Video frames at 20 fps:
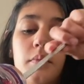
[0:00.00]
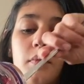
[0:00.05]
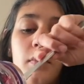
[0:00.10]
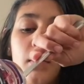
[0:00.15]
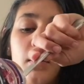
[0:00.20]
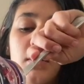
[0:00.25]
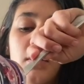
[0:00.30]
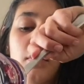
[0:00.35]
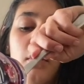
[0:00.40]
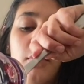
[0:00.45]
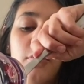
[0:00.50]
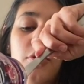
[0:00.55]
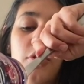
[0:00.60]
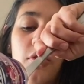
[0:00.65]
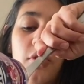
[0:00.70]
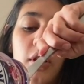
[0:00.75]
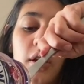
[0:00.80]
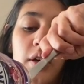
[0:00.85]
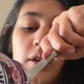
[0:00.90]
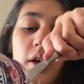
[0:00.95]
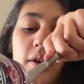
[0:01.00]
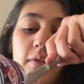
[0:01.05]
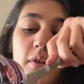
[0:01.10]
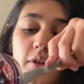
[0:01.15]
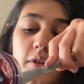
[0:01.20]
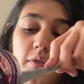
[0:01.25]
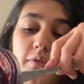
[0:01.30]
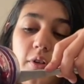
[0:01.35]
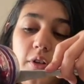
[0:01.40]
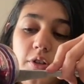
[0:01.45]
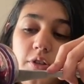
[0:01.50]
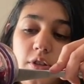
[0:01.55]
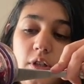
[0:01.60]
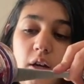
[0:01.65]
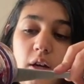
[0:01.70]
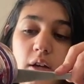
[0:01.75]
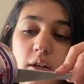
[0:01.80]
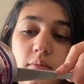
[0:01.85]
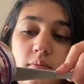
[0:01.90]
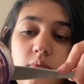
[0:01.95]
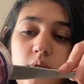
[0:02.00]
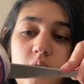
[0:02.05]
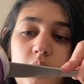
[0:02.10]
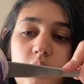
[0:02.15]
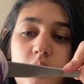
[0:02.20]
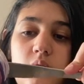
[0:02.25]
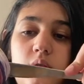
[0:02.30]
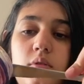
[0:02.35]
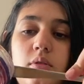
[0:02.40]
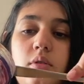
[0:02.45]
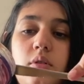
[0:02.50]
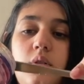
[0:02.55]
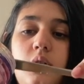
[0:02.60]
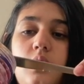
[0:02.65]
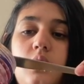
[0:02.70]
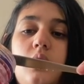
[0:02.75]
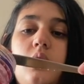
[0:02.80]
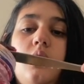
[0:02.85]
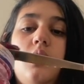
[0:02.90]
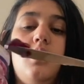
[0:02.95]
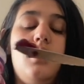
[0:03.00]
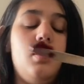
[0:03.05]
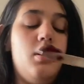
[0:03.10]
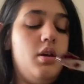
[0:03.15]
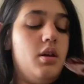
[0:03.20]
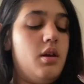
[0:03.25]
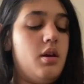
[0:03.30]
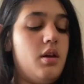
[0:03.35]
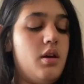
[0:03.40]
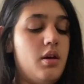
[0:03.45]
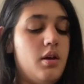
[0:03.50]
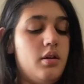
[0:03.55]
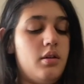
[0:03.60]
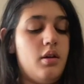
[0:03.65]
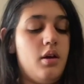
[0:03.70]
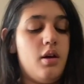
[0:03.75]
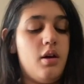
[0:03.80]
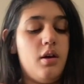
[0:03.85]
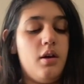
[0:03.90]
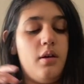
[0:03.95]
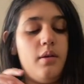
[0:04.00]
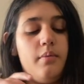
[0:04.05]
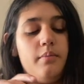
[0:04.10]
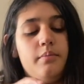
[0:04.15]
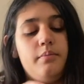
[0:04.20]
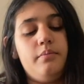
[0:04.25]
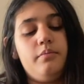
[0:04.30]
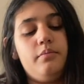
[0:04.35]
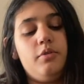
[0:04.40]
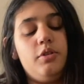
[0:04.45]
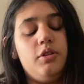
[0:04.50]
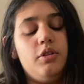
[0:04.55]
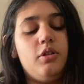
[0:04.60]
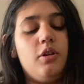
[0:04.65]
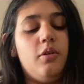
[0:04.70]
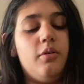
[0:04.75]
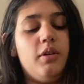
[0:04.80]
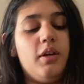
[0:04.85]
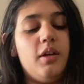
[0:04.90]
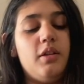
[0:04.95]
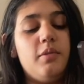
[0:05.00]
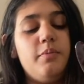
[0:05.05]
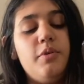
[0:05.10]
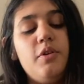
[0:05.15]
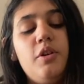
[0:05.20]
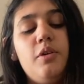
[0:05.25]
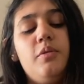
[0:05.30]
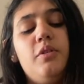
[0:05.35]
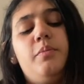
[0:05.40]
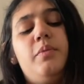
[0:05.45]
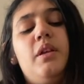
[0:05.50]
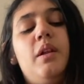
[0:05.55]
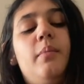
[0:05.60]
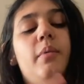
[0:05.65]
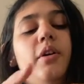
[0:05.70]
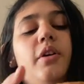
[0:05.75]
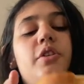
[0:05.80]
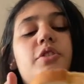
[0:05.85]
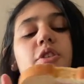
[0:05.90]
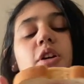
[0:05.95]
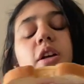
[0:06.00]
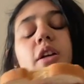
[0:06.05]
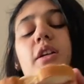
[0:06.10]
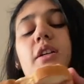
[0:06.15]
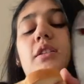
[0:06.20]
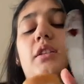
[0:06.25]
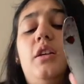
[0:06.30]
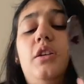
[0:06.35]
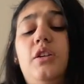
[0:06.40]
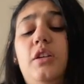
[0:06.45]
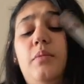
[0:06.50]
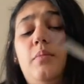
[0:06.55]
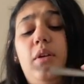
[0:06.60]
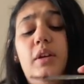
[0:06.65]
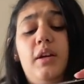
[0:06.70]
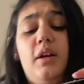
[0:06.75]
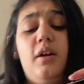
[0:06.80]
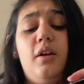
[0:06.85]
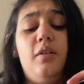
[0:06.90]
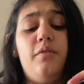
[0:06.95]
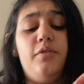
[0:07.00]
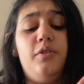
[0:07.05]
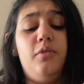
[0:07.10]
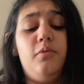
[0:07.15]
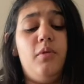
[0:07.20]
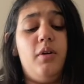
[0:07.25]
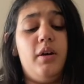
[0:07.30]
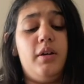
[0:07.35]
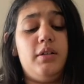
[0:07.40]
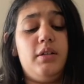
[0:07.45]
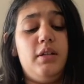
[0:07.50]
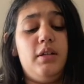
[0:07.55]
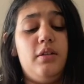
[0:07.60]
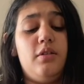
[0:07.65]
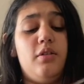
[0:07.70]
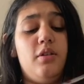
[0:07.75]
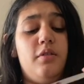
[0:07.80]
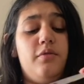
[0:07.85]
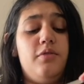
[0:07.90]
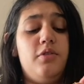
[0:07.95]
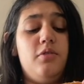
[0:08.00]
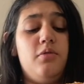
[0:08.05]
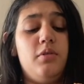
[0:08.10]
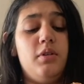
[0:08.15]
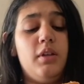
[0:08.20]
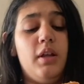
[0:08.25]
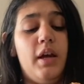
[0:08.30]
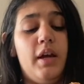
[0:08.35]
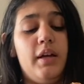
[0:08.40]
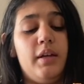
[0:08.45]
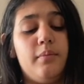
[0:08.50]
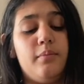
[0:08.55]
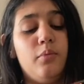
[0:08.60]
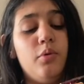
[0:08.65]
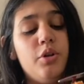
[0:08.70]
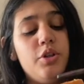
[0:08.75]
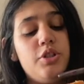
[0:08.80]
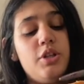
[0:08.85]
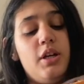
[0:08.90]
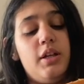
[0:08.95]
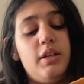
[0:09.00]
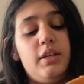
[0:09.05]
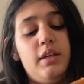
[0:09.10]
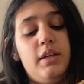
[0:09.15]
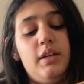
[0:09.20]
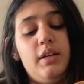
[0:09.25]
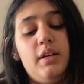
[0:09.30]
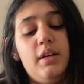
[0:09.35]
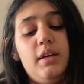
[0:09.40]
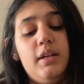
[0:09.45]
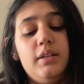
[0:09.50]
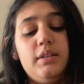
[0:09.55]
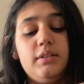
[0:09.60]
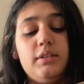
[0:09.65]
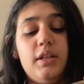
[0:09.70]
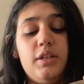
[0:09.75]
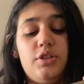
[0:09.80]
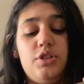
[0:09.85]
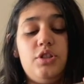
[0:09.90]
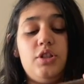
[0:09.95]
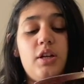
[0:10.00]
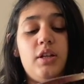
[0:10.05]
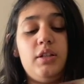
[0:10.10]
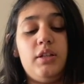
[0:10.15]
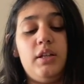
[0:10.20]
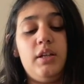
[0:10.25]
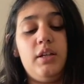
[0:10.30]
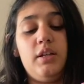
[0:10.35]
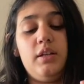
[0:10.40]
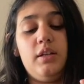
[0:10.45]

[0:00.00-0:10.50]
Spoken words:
sometimes you don't get enough on the first time, and you can go again. The beauty with peanut butter and jelly is that you can make it however you want, either if you would like more jelly, less jelly.